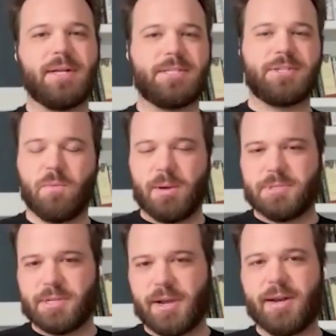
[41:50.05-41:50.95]
That's our
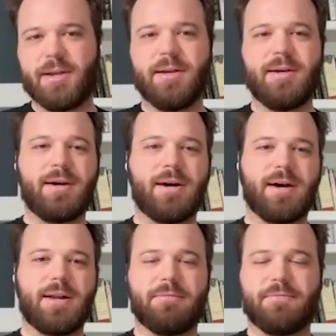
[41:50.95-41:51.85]
website. Uh,
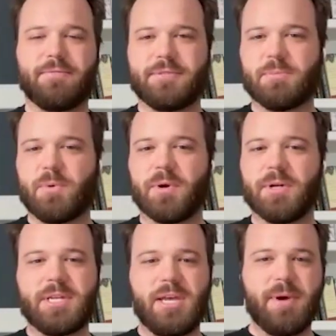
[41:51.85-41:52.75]
and if someone
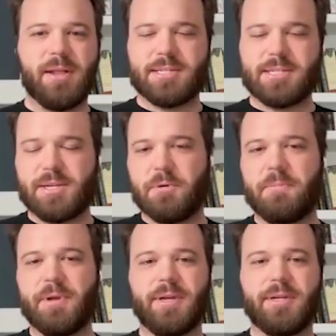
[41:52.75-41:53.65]
wanted to email us, it
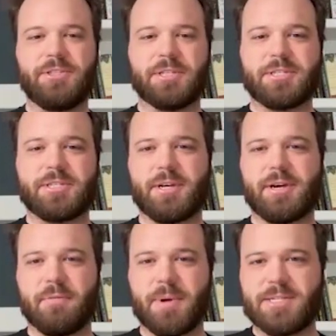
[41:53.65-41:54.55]
would be just
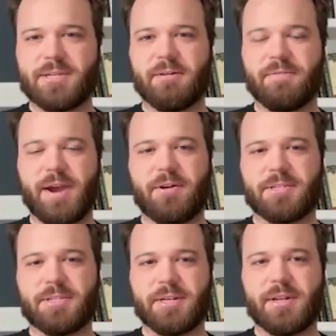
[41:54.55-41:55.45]
uh, for myself,
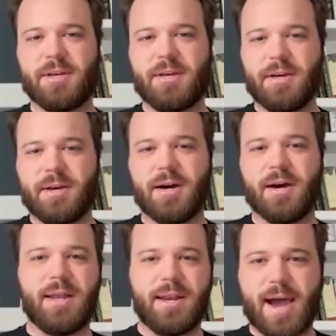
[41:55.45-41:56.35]
Harrison, uh,
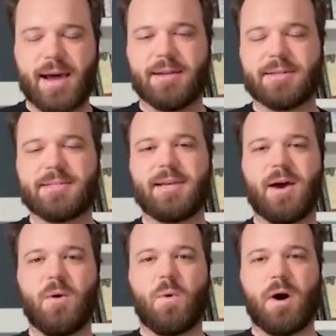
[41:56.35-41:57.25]
and Alex
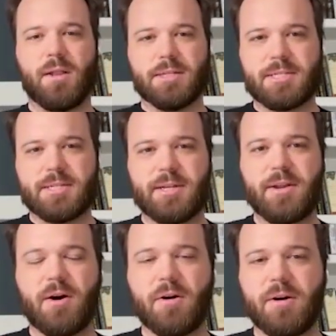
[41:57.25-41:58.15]
at Wollaston
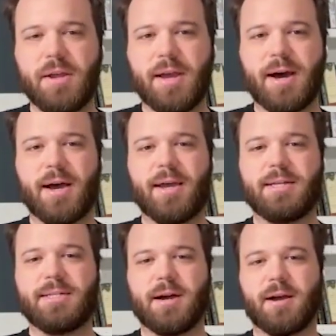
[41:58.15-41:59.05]
R E I
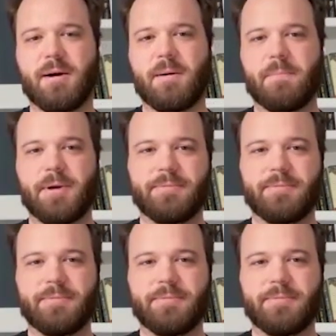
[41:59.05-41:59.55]
dot com.